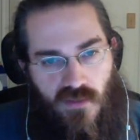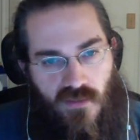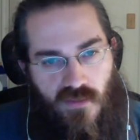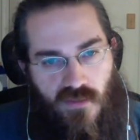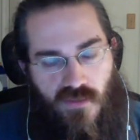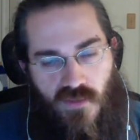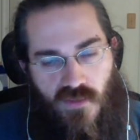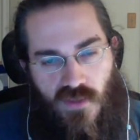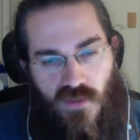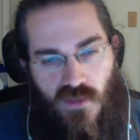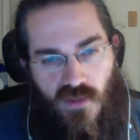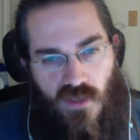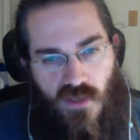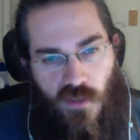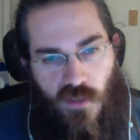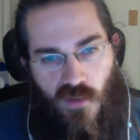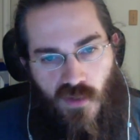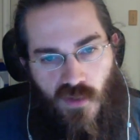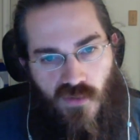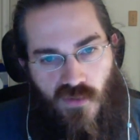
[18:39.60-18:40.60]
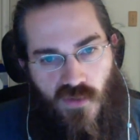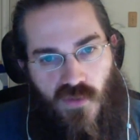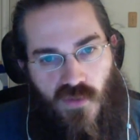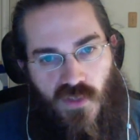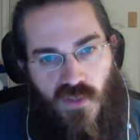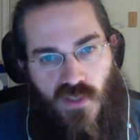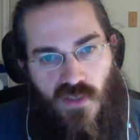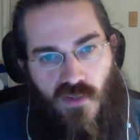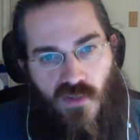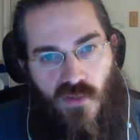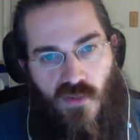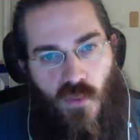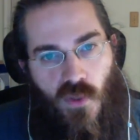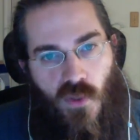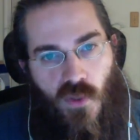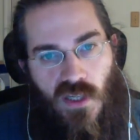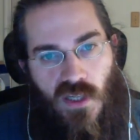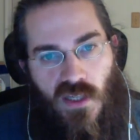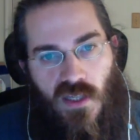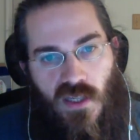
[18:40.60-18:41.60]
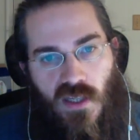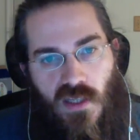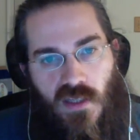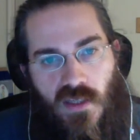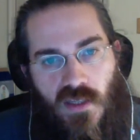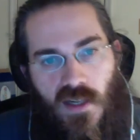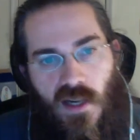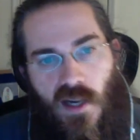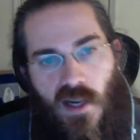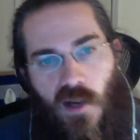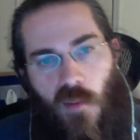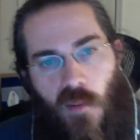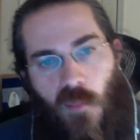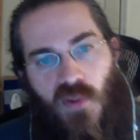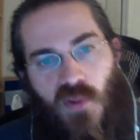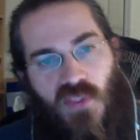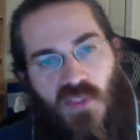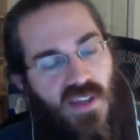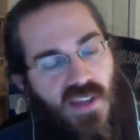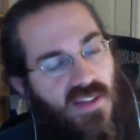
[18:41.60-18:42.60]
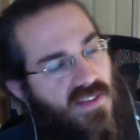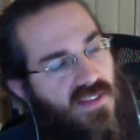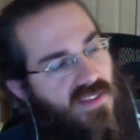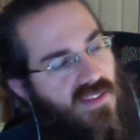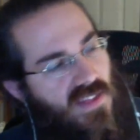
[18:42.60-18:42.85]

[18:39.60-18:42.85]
in the neighborhood of 15 to 20. But that's